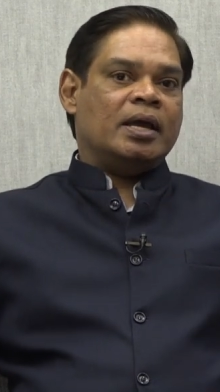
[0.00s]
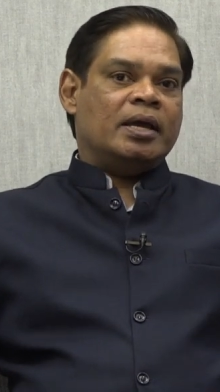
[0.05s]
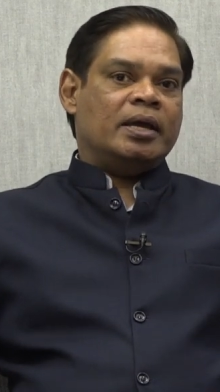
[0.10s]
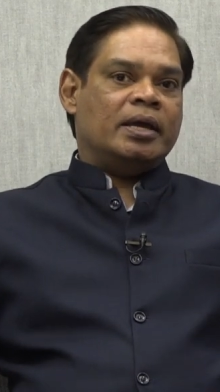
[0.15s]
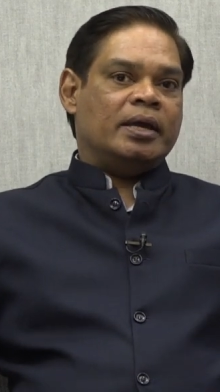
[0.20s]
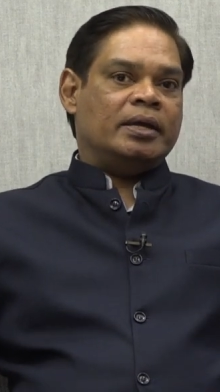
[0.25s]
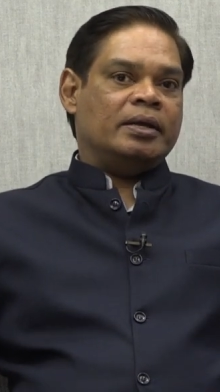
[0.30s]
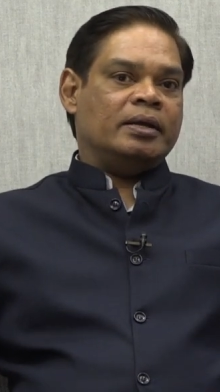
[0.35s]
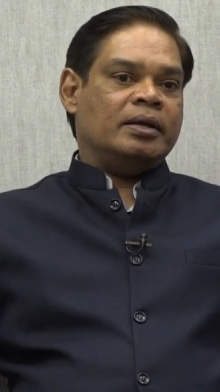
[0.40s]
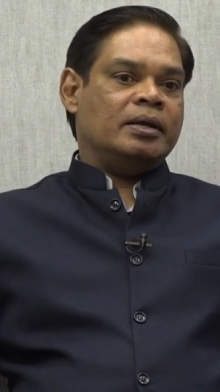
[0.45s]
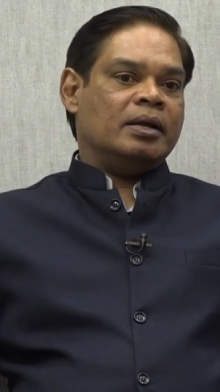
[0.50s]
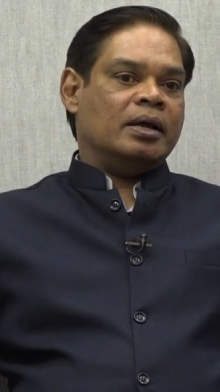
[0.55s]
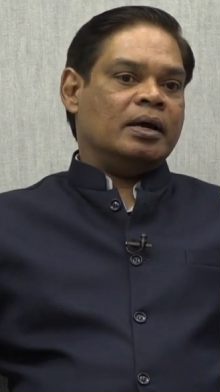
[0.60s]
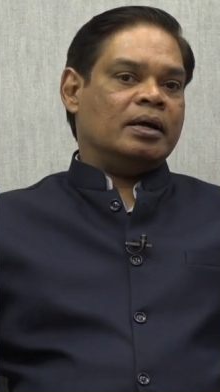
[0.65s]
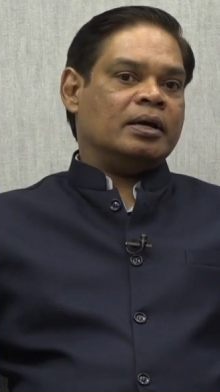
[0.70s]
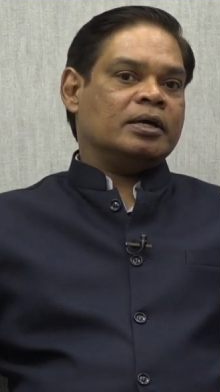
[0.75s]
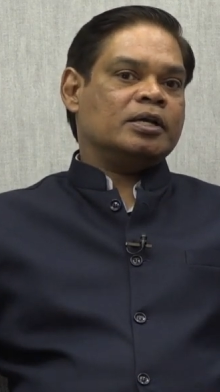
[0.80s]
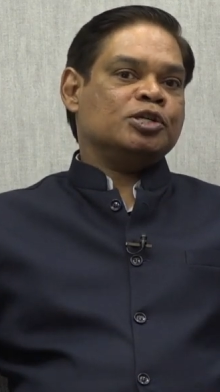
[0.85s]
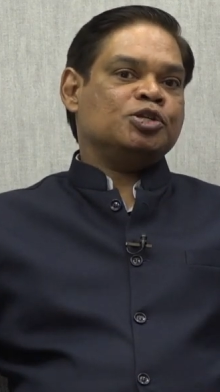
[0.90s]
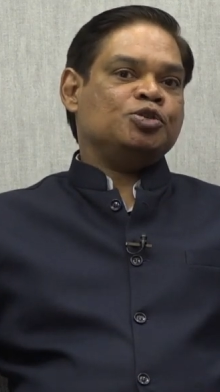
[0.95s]
in
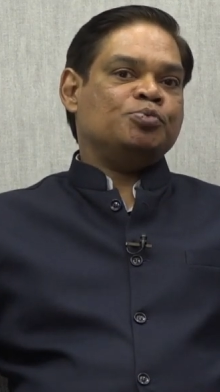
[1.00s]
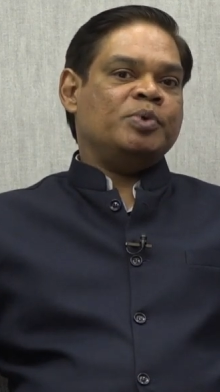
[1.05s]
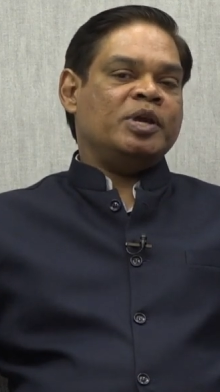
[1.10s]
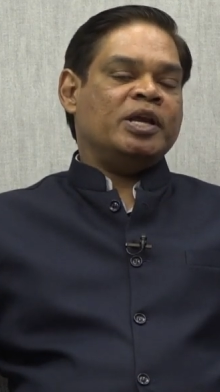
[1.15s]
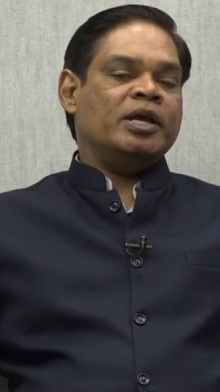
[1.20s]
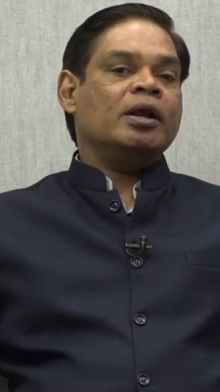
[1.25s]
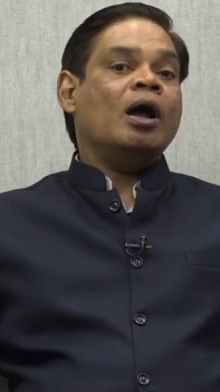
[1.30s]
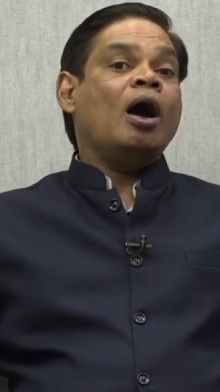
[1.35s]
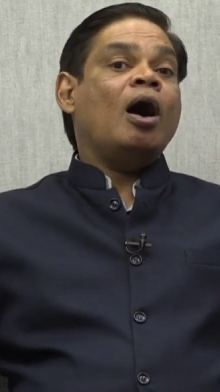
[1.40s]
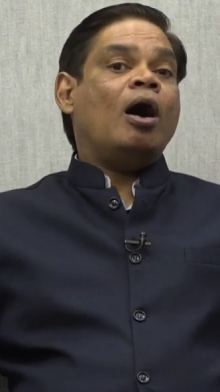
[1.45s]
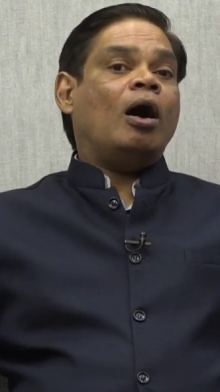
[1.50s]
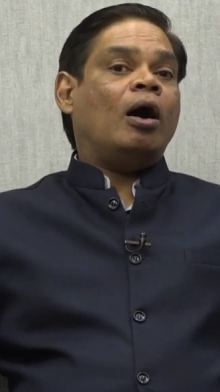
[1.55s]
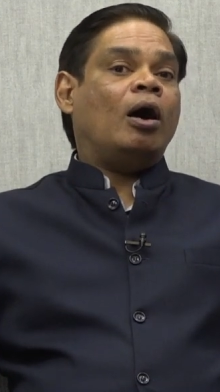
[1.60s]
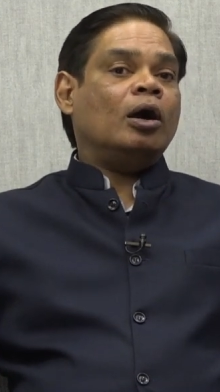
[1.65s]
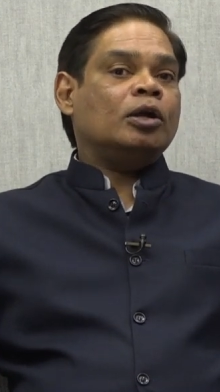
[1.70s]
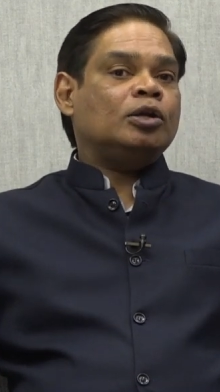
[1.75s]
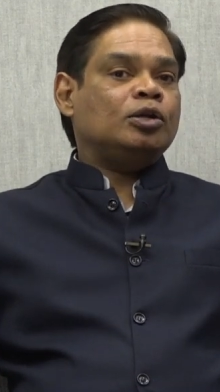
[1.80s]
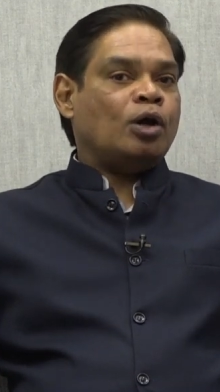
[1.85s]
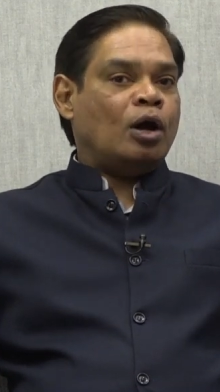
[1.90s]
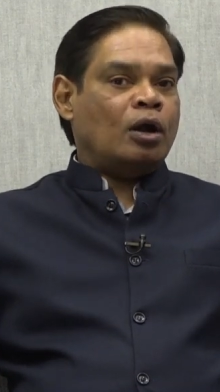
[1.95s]
Kashmir,
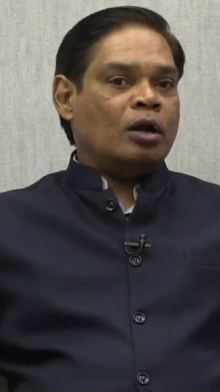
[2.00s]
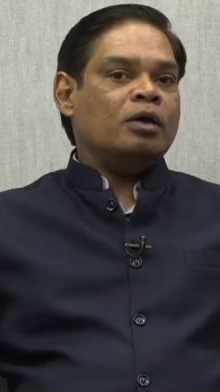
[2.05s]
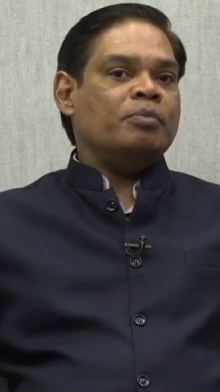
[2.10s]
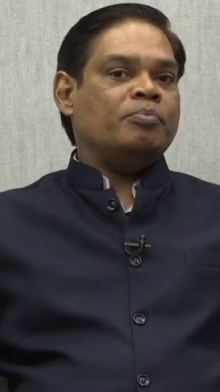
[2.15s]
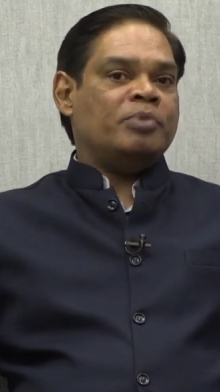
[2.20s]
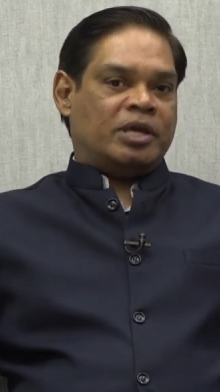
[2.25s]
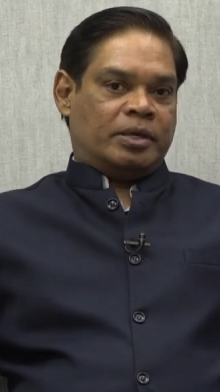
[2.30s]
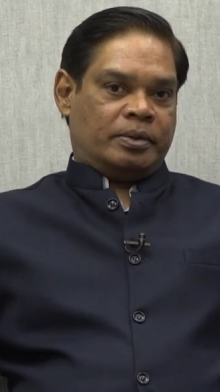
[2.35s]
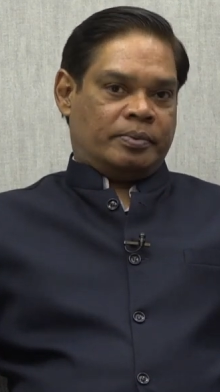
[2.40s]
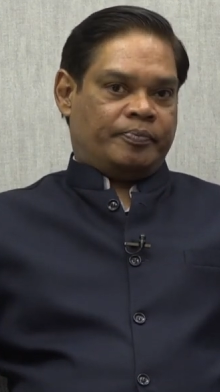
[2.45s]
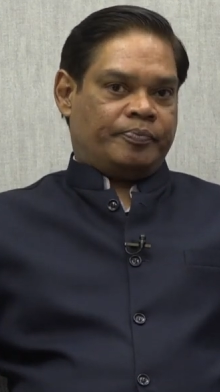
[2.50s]
autonomy,